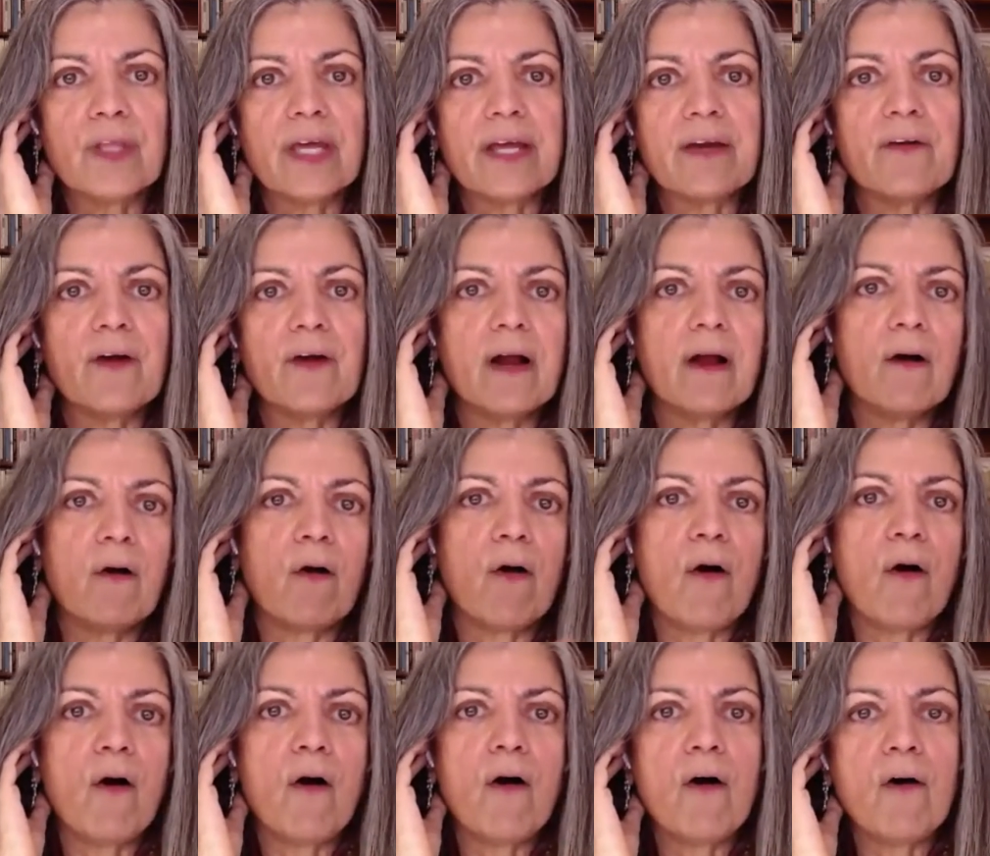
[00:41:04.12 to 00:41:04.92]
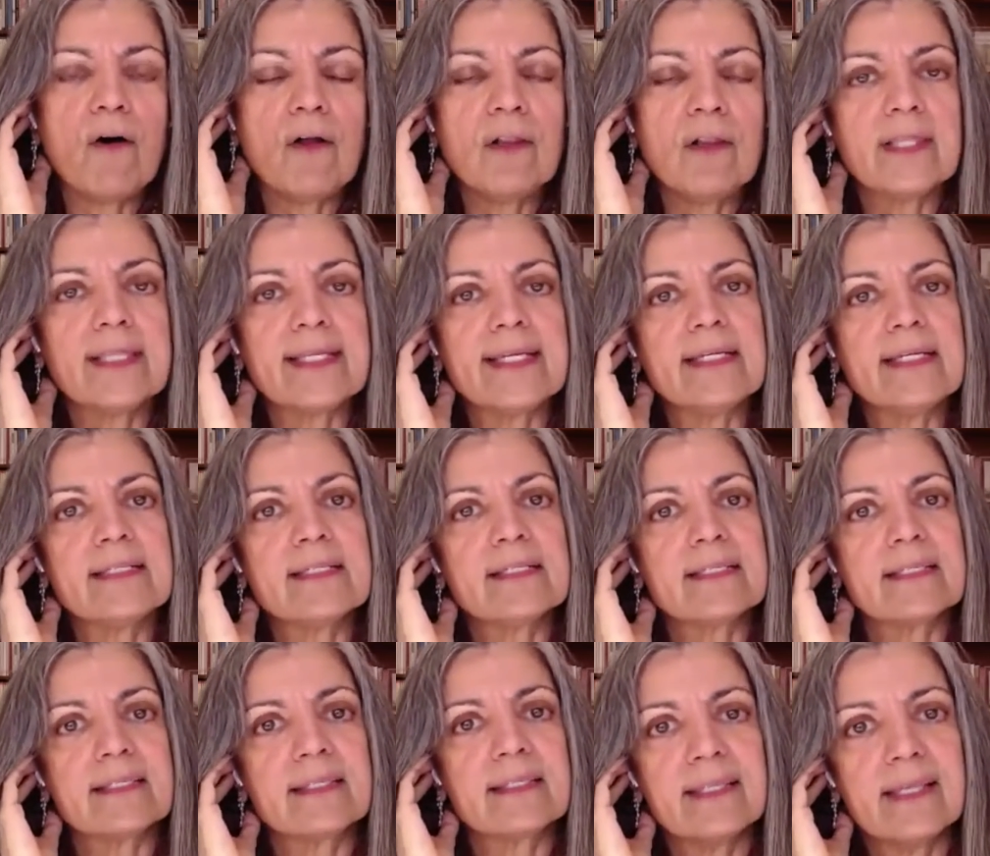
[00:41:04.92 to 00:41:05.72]
there are all
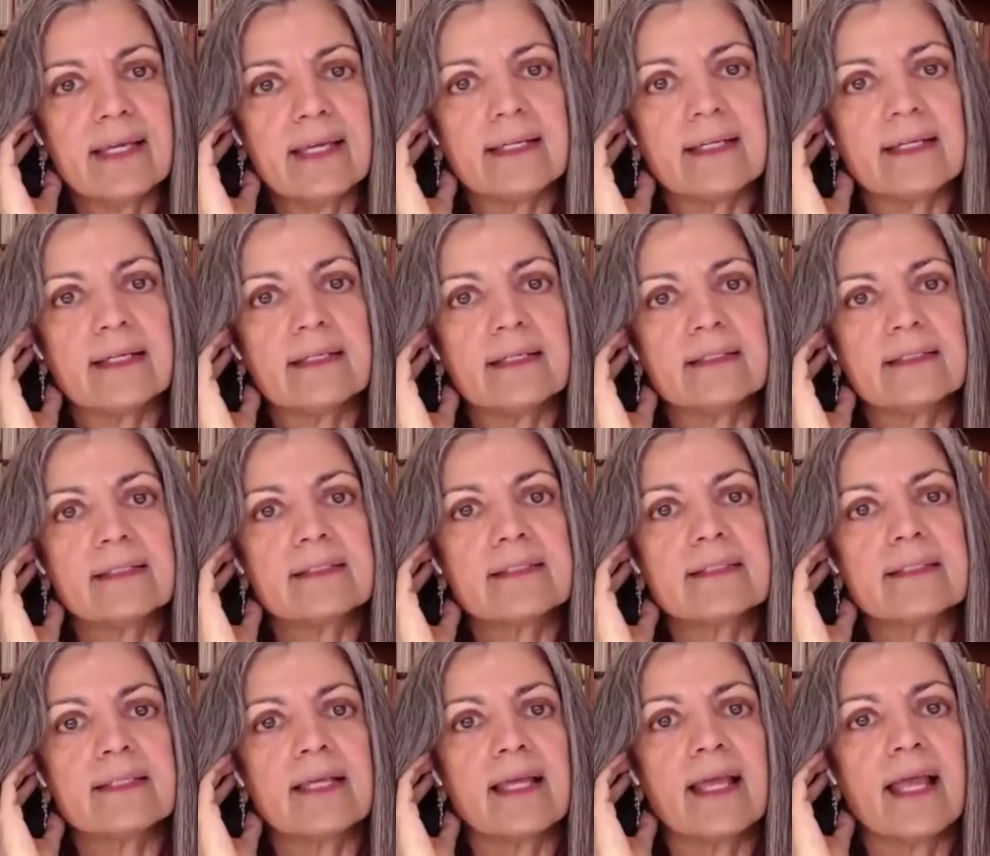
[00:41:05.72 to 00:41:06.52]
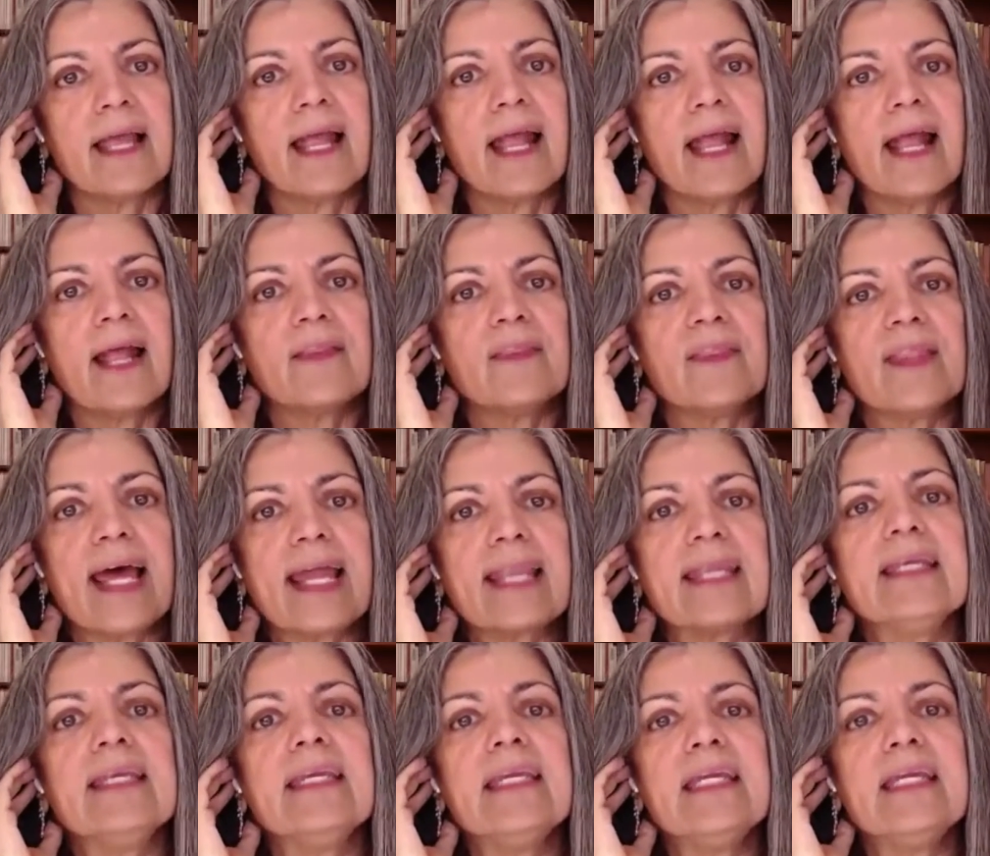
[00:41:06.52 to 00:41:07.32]
these things
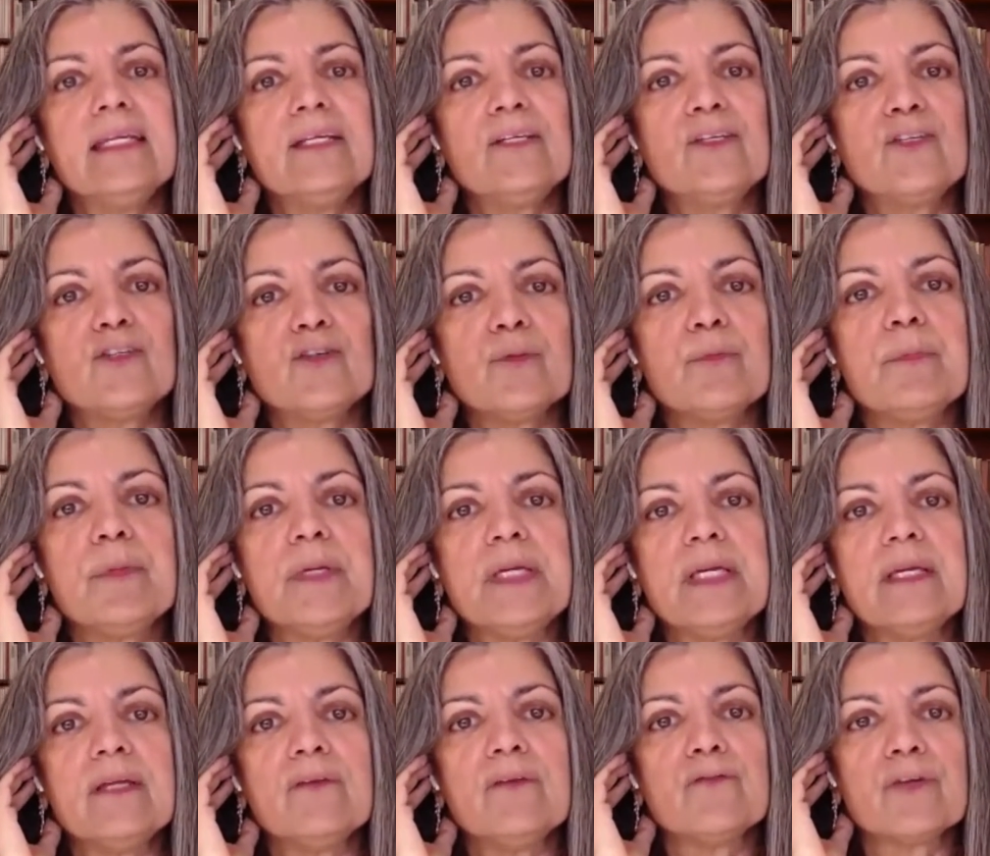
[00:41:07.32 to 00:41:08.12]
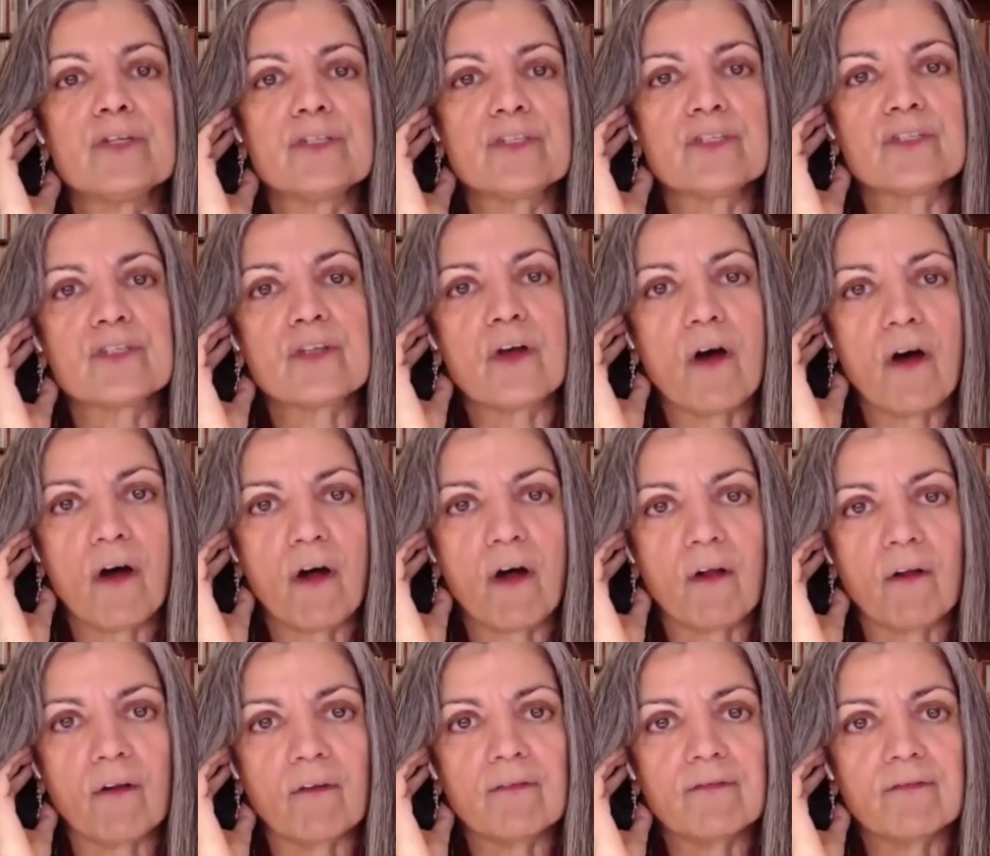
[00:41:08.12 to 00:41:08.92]
that need to be
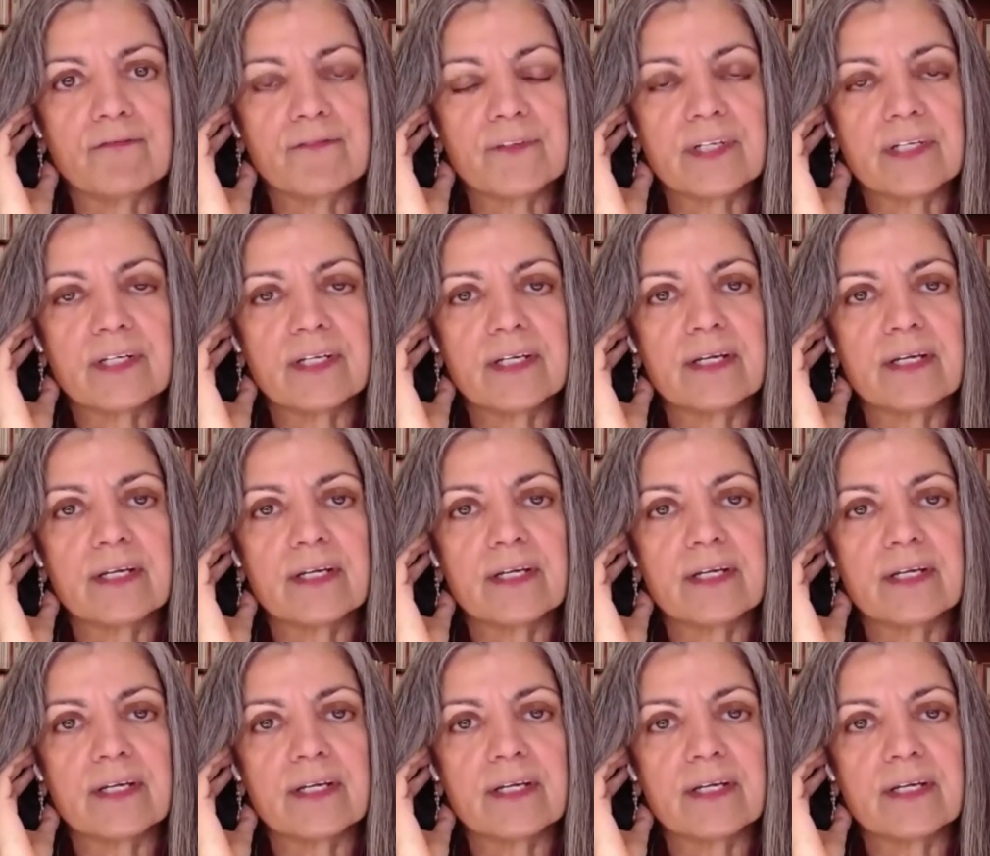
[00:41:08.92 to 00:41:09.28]
resolved.